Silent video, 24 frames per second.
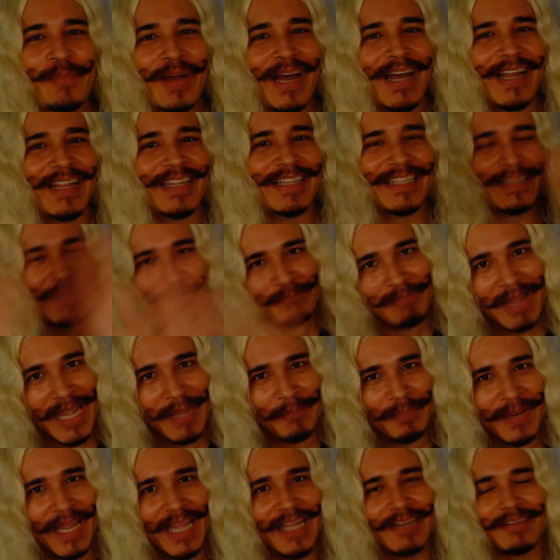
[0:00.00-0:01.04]
but my
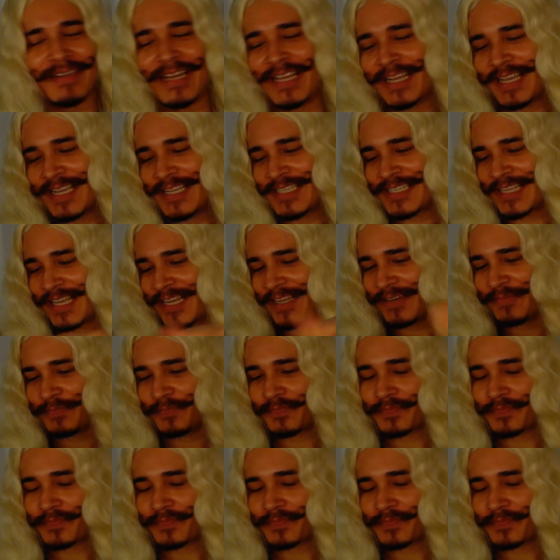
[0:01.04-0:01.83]
plan, like I said,